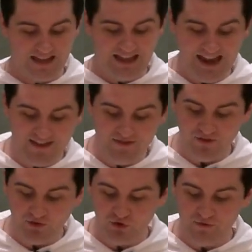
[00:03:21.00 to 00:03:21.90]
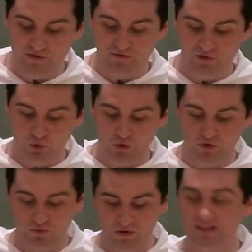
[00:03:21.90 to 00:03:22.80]
Can this servant of the
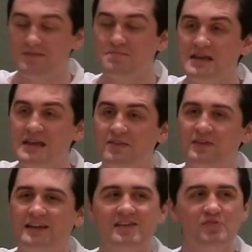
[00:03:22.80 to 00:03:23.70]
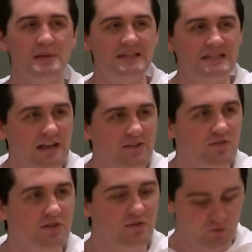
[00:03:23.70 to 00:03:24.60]
Lord really mean that he's been
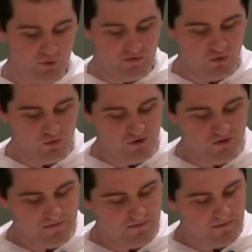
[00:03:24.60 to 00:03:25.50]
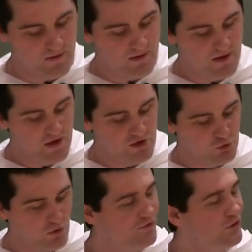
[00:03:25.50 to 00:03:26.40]
destined from the womb
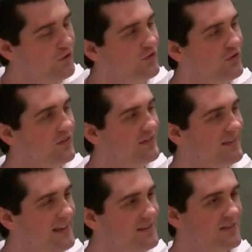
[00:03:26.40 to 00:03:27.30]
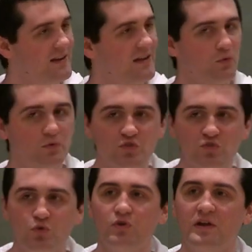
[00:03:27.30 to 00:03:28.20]
to reverse this exile,
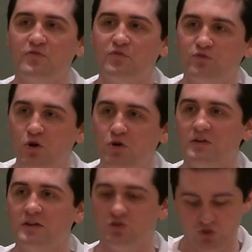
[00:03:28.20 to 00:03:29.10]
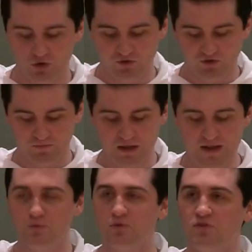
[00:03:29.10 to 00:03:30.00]
restore a fallen, chosen
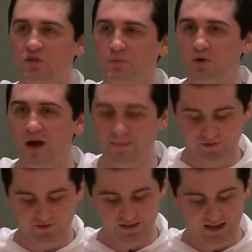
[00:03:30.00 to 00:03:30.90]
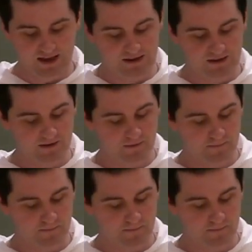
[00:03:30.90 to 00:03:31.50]
people to the promised land?